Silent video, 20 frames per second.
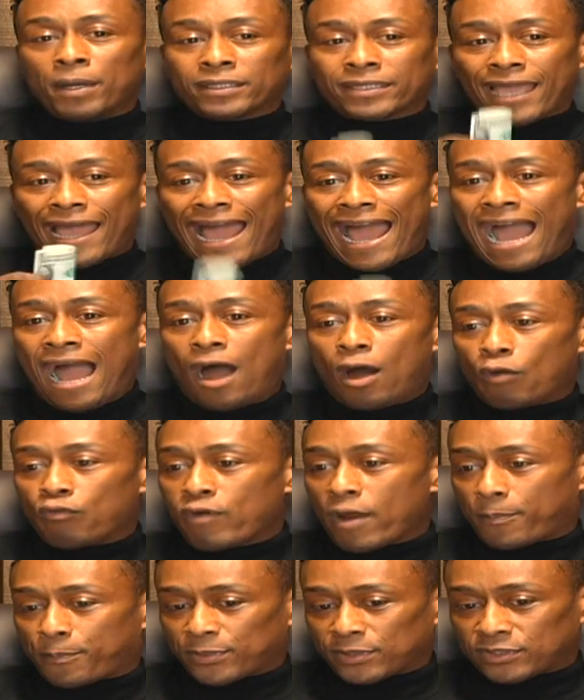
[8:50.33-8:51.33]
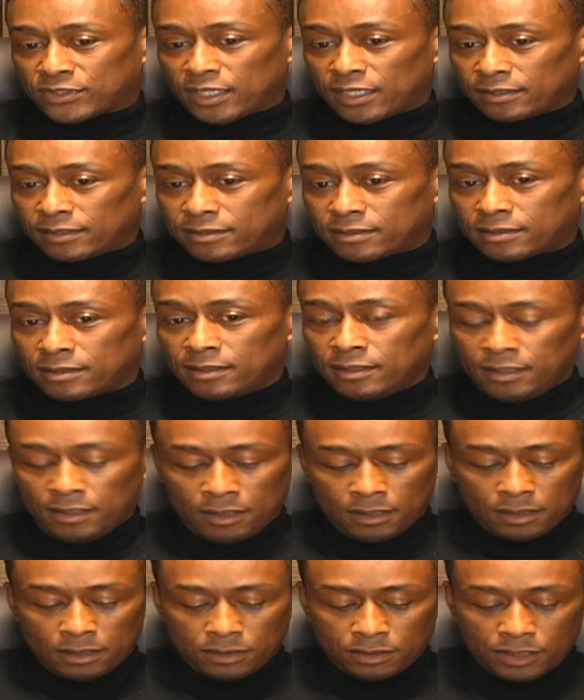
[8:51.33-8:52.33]
But the owl represents
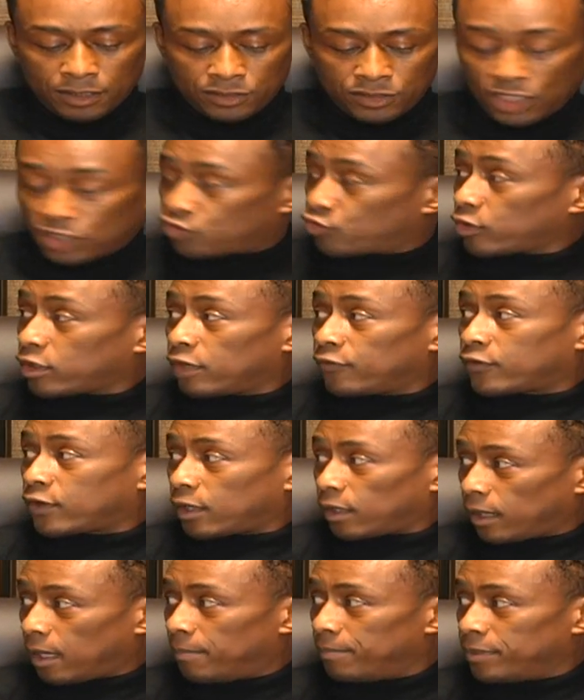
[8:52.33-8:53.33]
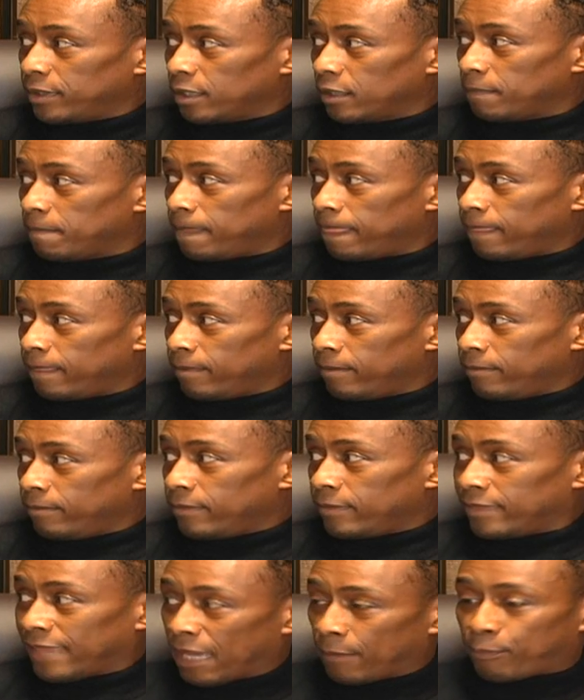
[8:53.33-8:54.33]
the District of Columbia.
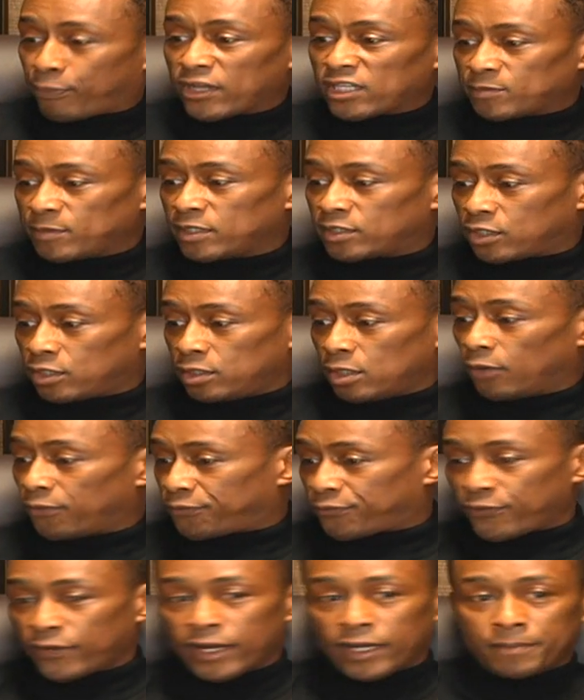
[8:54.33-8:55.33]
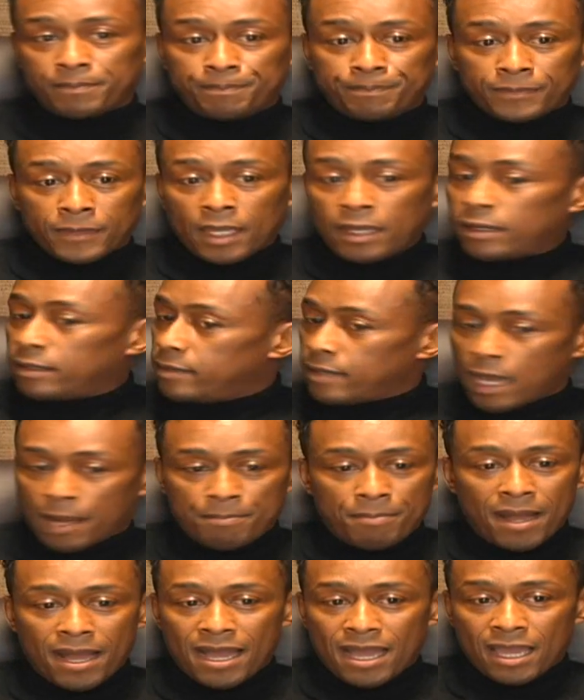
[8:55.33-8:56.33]
That brings me to your friend, not
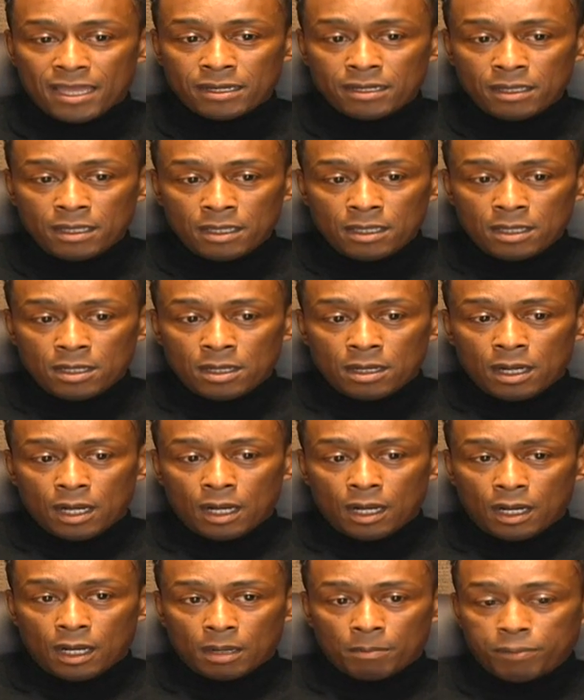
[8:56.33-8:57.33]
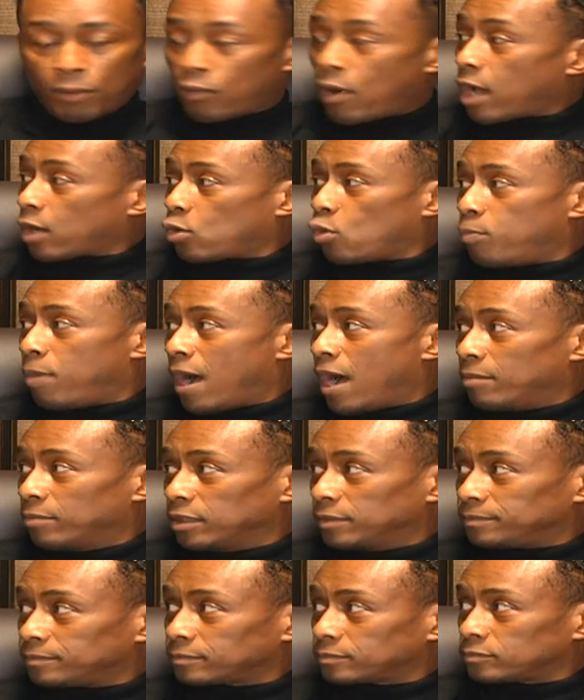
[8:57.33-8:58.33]
mine, Barack
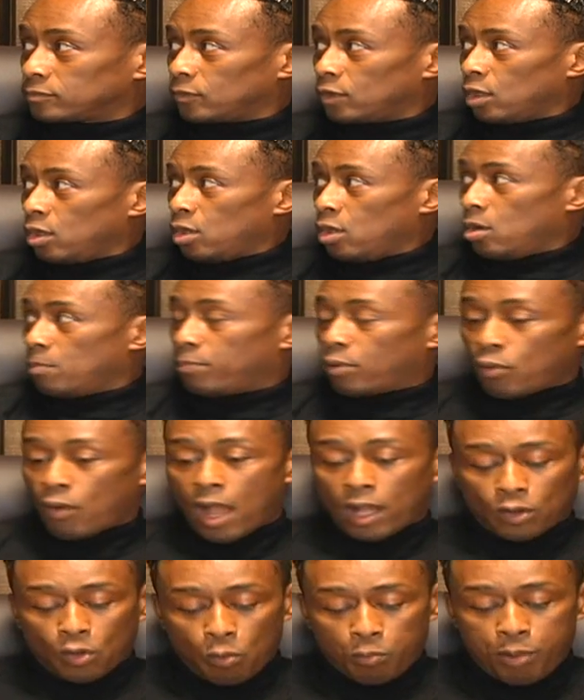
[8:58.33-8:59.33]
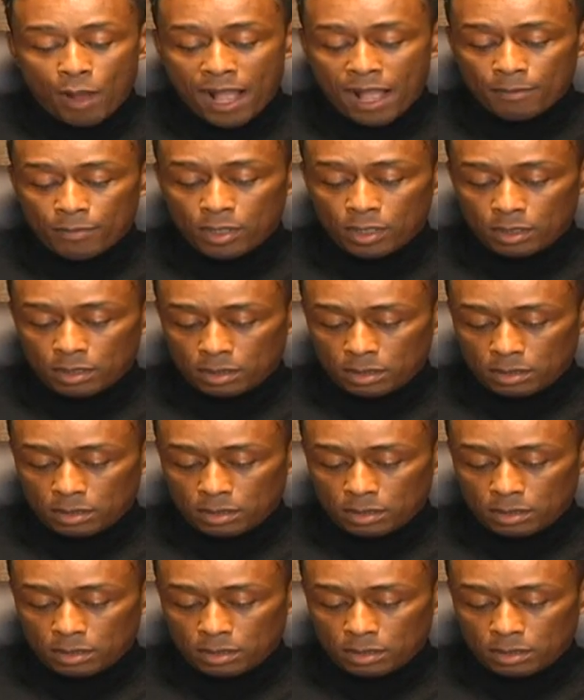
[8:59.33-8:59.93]
Obama. Barack Obama.